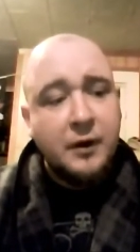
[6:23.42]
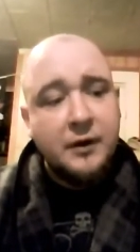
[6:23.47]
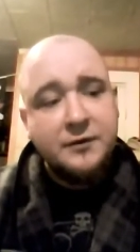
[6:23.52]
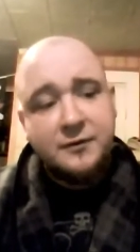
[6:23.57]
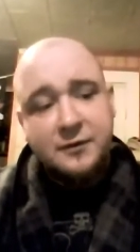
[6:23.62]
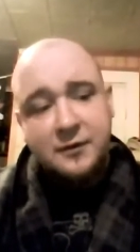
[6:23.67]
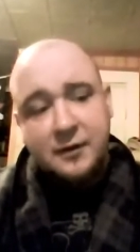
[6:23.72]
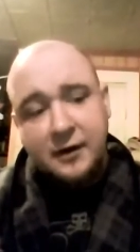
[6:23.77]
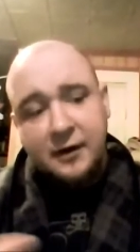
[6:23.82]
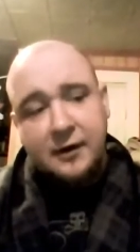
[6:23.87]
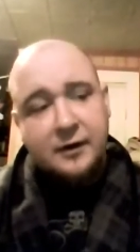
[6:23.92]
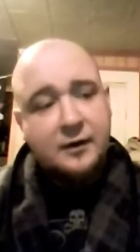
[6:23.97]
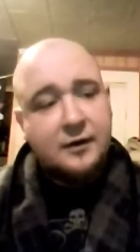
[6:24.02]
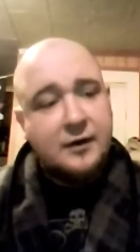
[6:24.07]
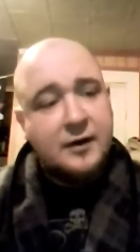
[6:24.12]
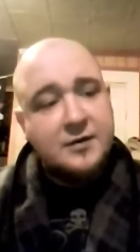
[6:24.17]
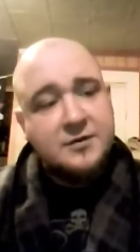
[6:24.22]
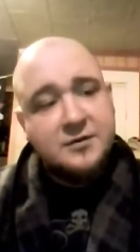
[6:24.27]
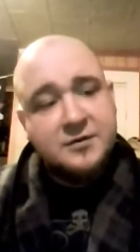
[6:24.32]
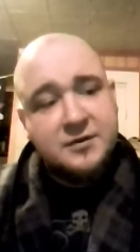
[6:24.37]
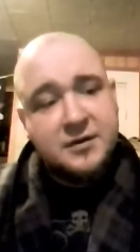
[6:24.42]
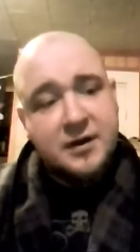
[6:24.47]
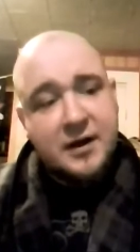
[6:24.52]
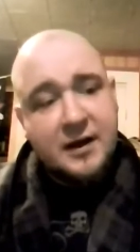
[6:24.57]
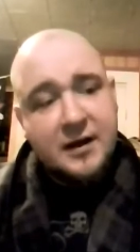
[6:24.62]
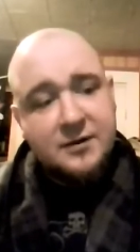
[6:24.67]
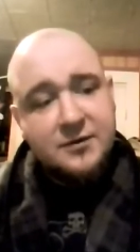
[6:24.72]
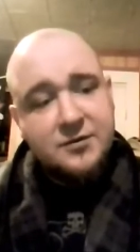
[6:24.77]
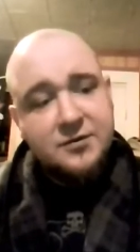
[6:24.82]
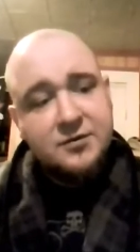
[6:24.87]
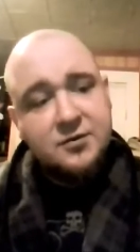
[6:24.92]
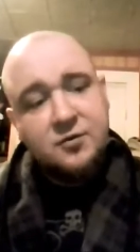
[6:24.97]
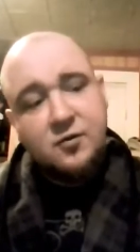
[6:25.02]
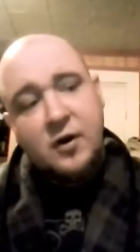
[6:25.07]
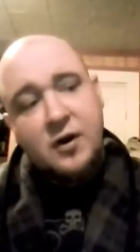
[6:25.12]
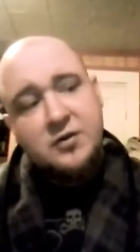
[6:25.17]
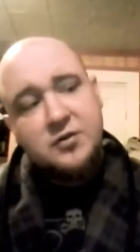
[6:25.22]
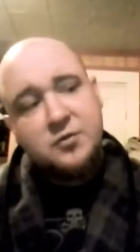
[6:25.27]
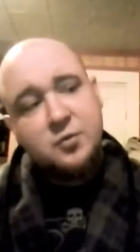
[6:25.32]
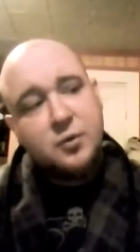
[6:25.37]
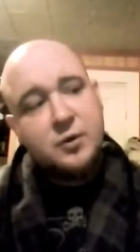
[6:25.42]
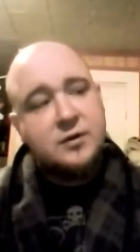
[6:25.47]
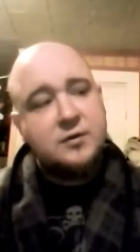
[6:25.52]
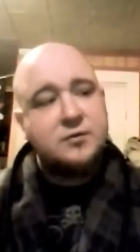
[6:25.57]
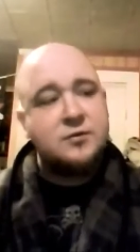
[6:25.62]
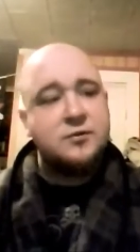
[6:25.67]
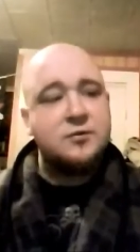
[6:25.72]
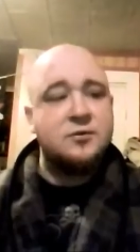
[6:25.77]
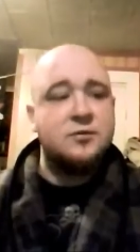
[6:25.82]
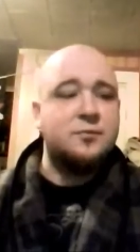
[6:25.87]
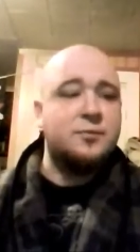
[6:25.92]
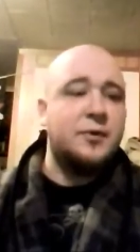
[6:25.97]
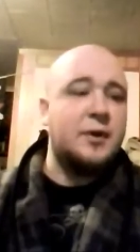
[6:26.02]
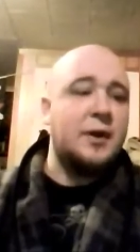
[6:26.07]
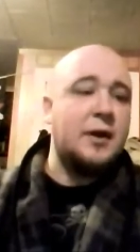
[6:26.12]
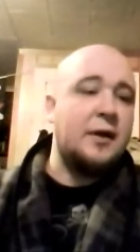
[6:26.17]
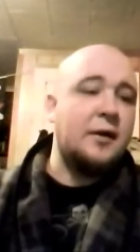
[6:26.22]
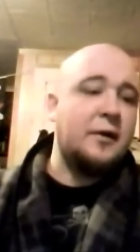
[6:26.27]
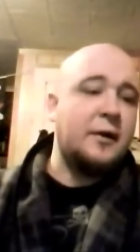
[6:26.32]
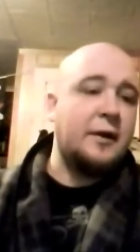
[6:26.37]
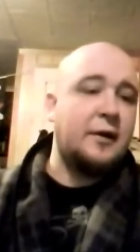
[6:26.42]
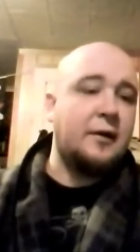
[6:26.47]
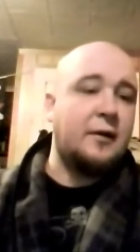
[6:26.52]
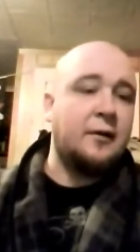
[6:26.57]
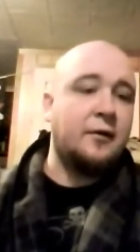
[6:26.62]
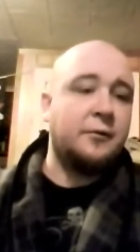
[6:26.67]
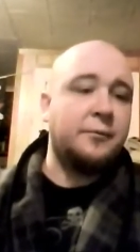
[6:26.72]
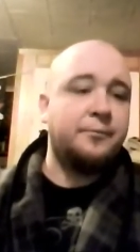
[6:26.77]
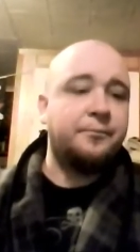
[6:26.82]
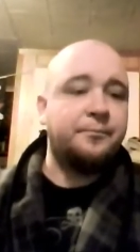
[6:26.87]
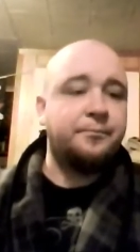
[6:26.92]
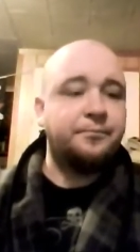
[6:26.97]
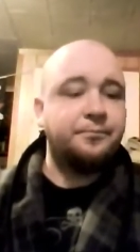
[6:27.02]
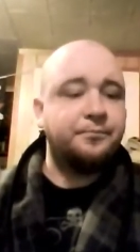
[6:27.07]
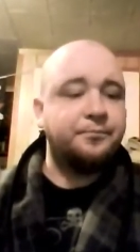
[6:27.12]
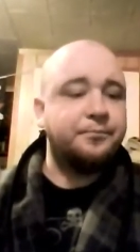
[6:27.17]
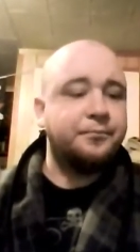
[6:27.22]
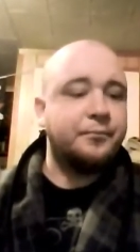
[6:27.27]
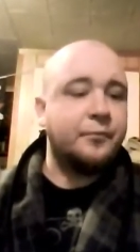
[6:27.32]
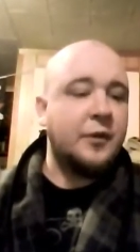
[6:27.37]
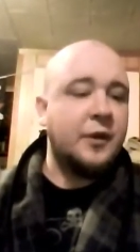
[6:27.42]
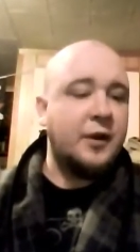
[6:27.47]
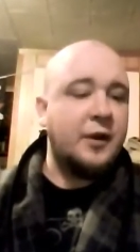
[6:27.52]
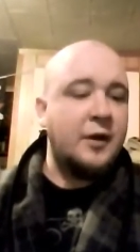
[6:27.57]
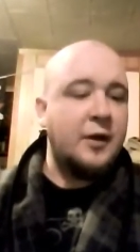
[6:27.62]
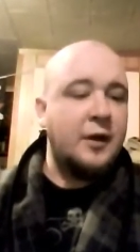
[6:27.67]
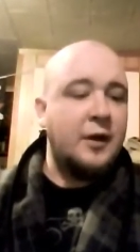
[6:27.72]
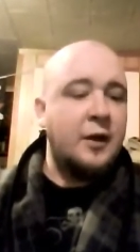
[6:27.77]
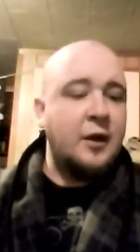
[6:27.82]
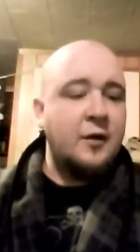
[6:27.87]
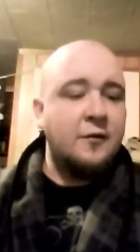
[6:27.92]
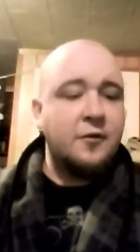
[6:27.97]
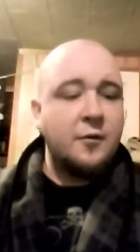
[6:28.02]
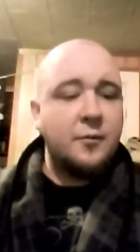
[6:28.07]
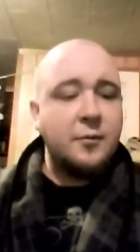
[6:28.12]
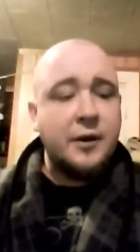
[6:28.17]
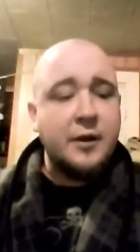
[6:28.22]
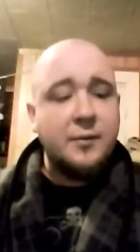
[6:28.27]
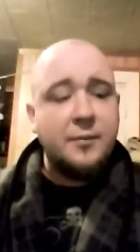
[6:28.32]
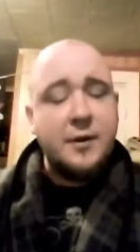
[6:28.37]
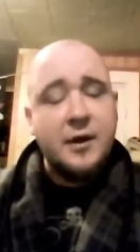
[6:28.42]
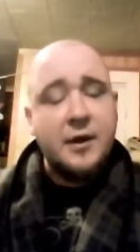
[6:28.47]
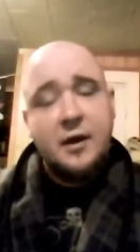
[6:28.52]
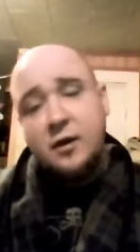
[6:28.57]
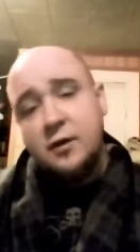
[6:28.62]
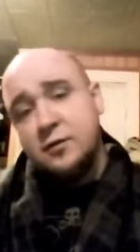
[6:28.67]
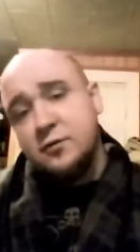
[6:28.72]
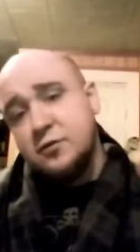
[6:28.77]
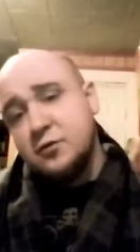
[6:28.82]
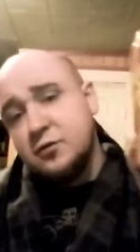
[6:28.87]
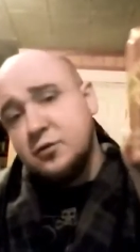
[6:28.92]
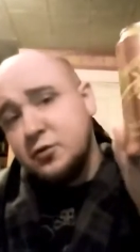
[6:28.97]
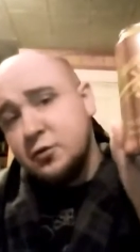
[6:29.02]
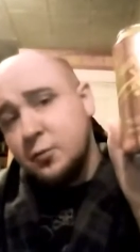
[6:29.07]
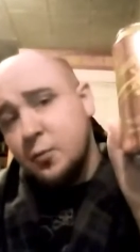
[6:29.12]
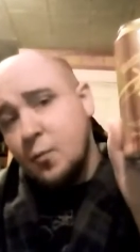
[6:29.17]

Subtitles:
as it stands, Crosswind Pale Ale from Lake of Bays.